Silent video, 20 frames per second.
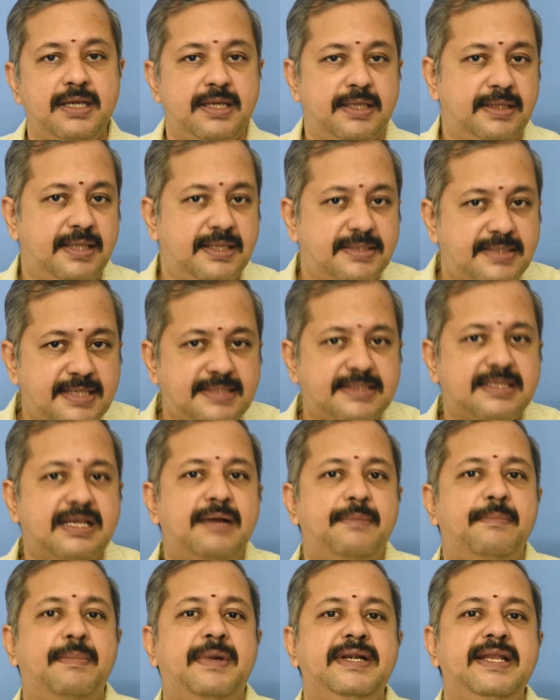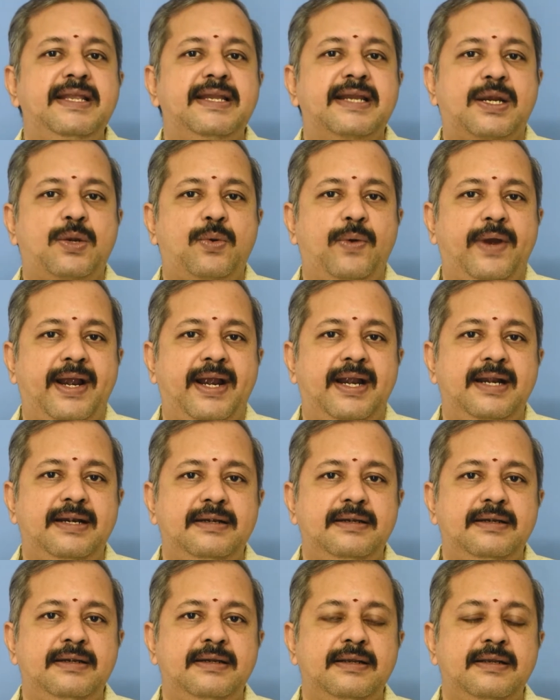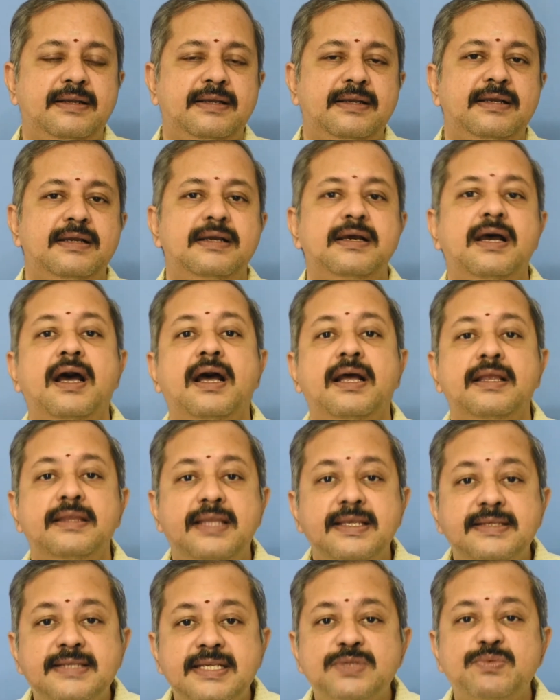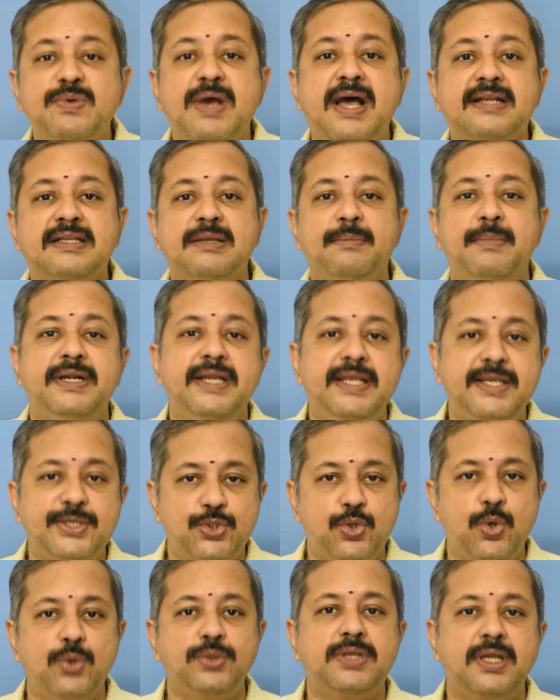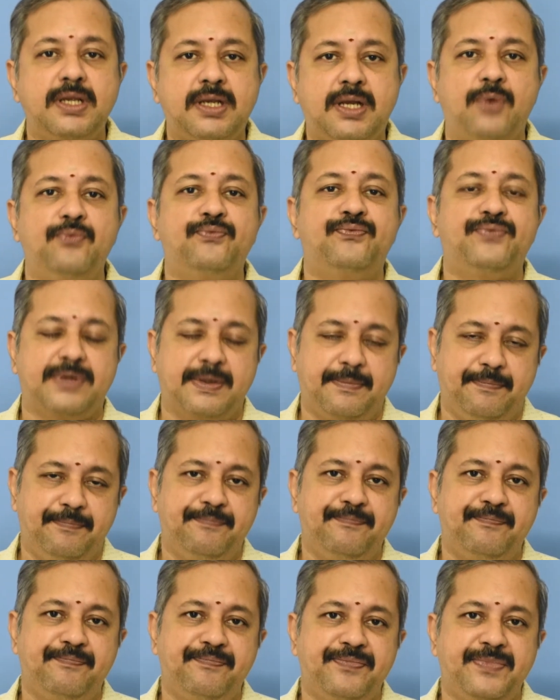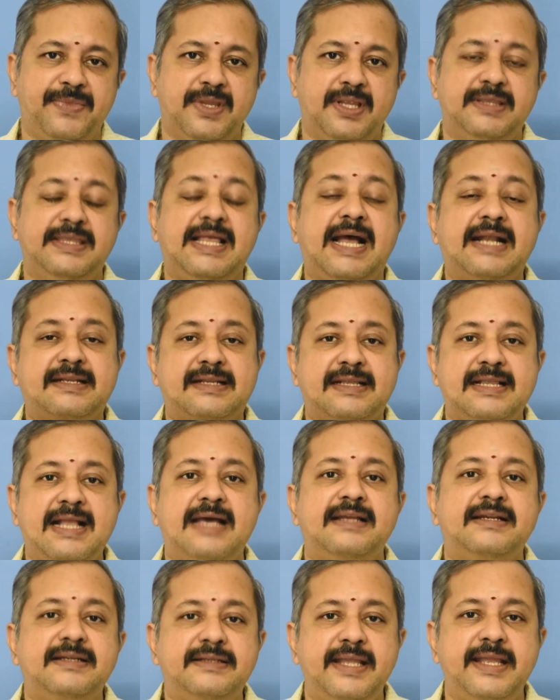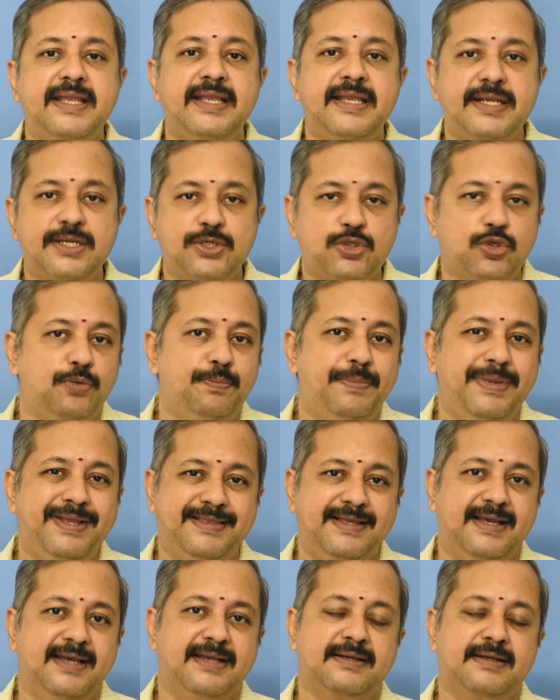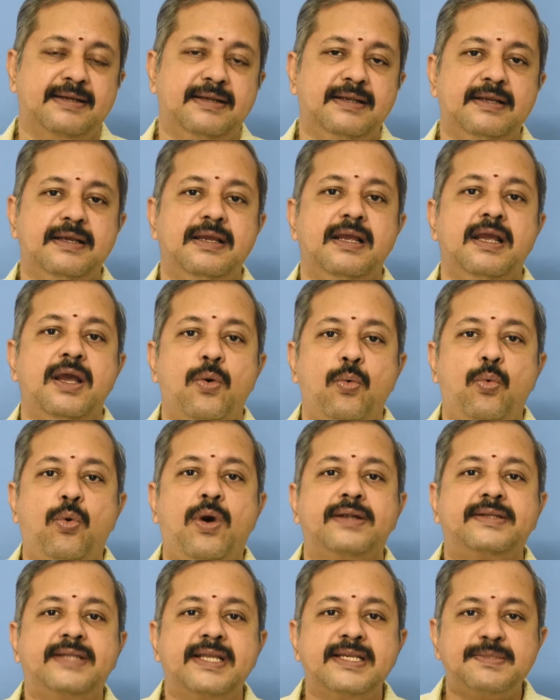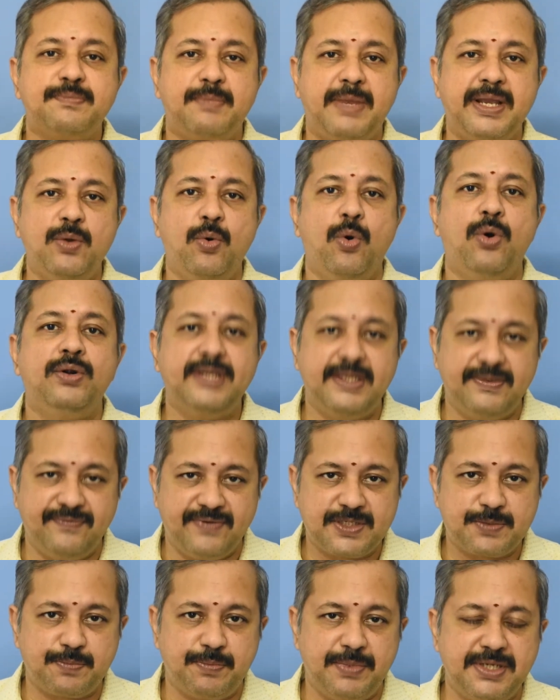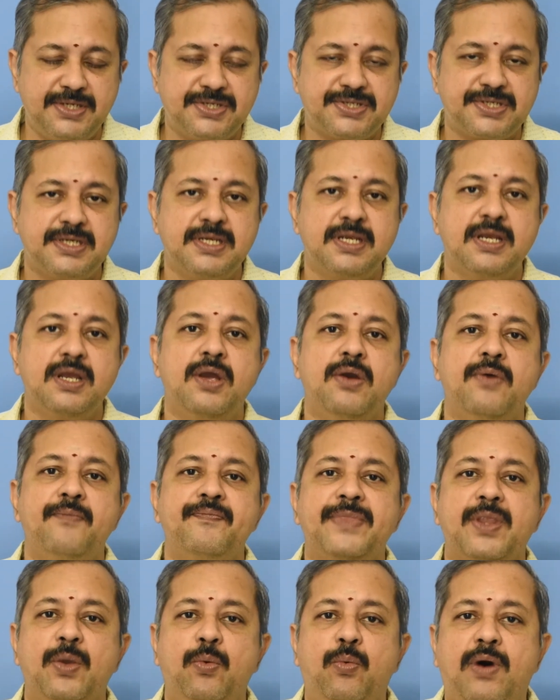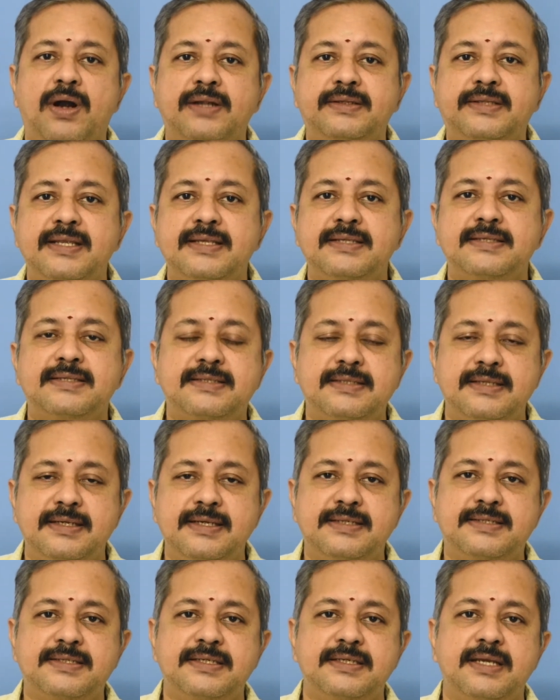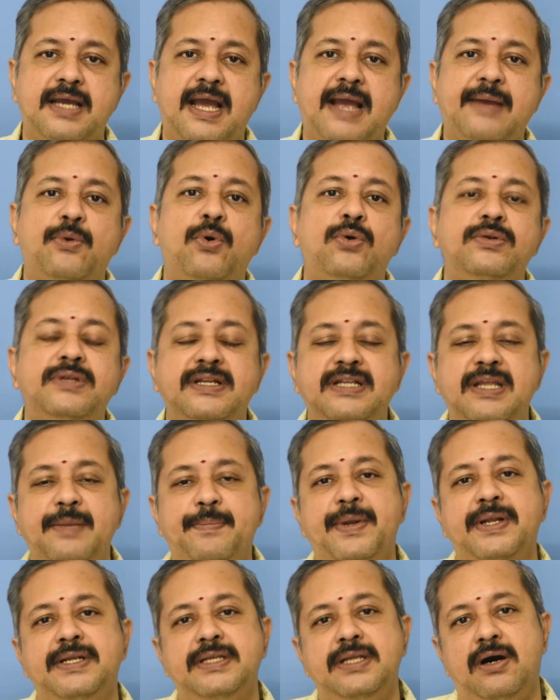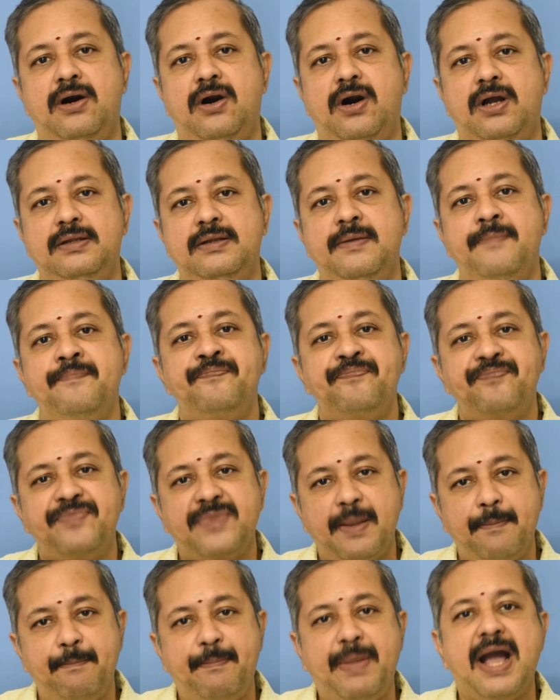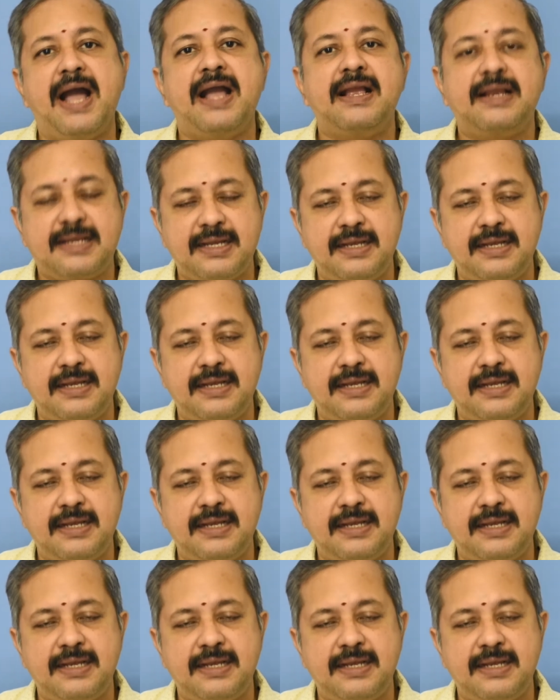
This is the money required. This is where the money is going to come from. That clarity should be there. What is my own investment? What is it I'm going to depend on bank